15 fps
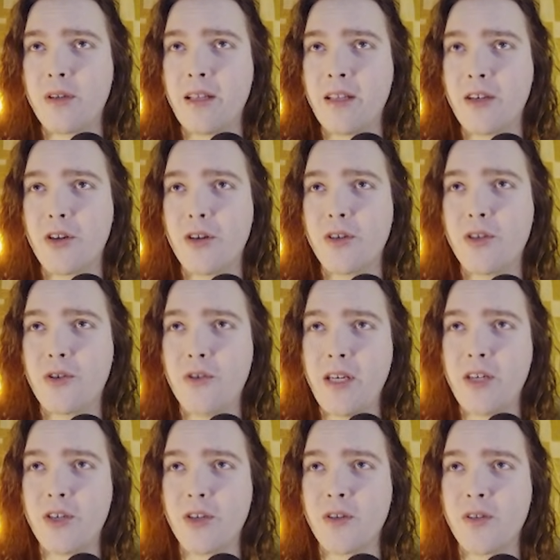cursed
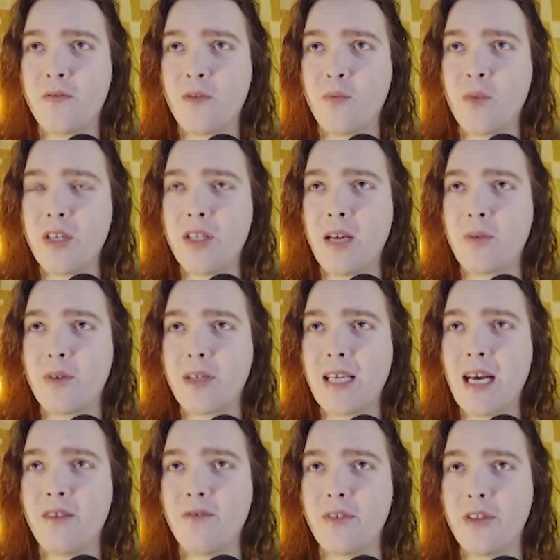creatures from which they were
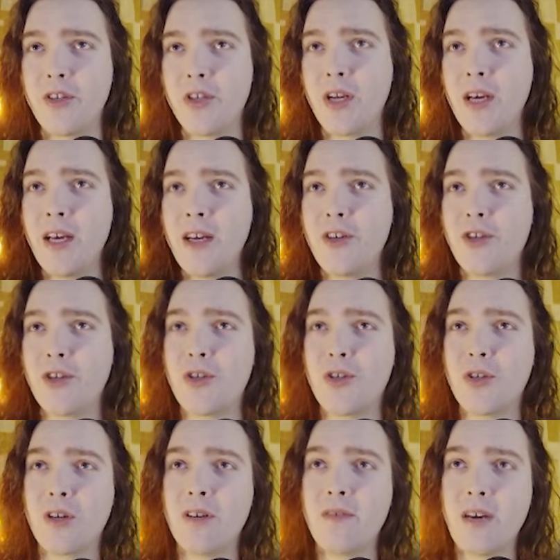salvaged should
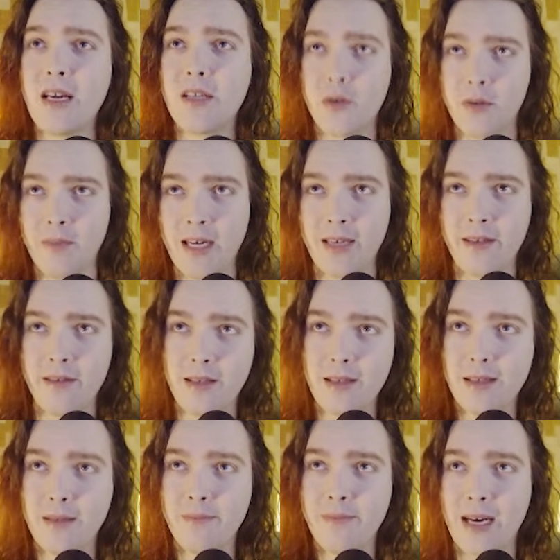serve as a reminder that
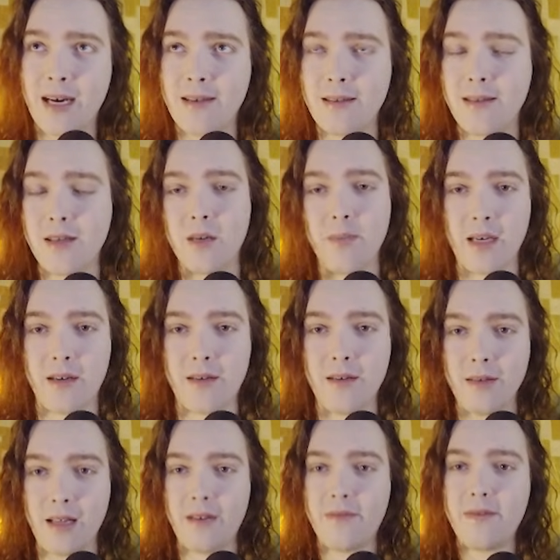some paths are better
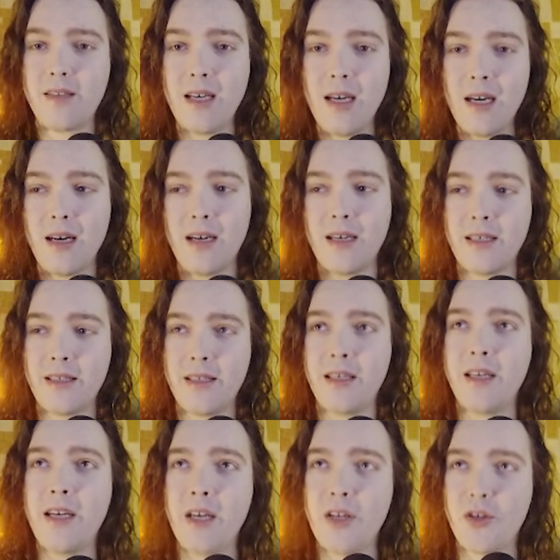left
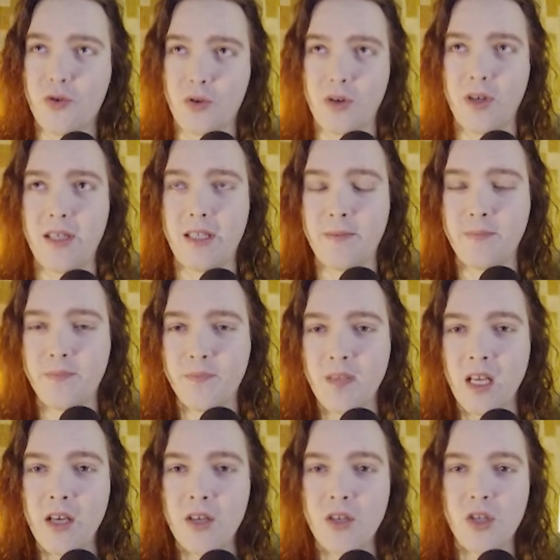untrodden.
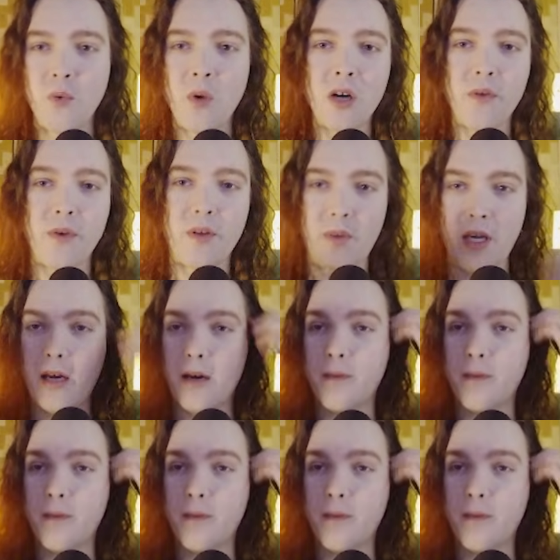So walk with me here.